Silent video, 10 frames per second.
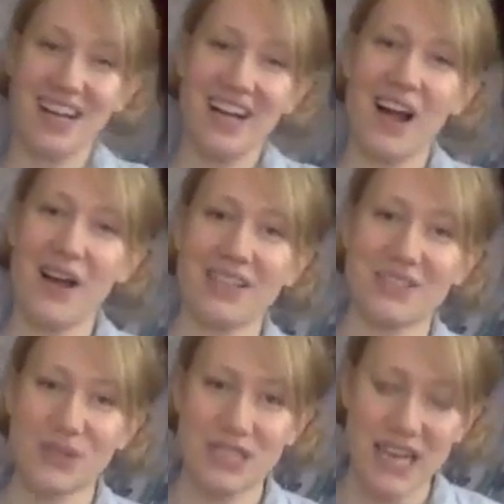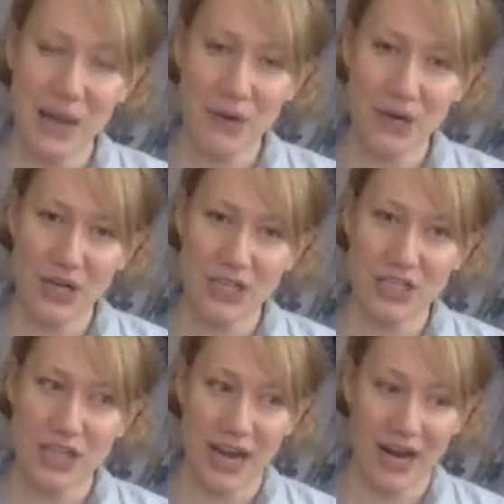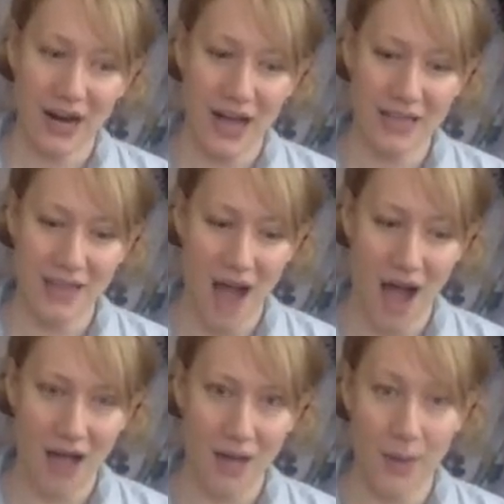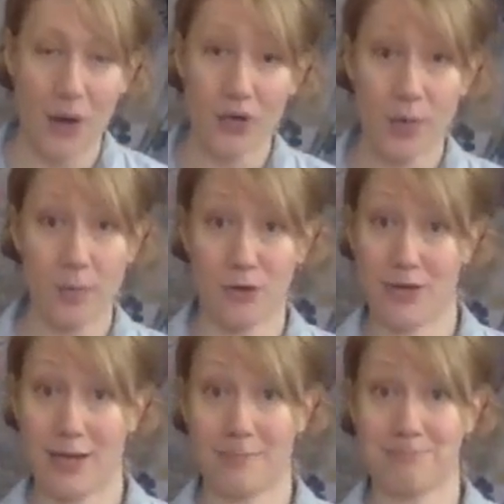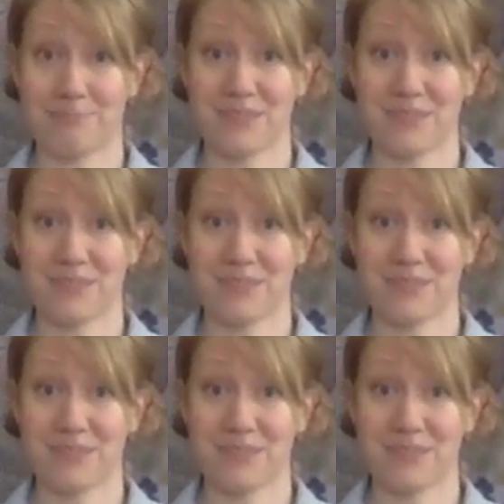All right, so today we're gonna share and talk about community.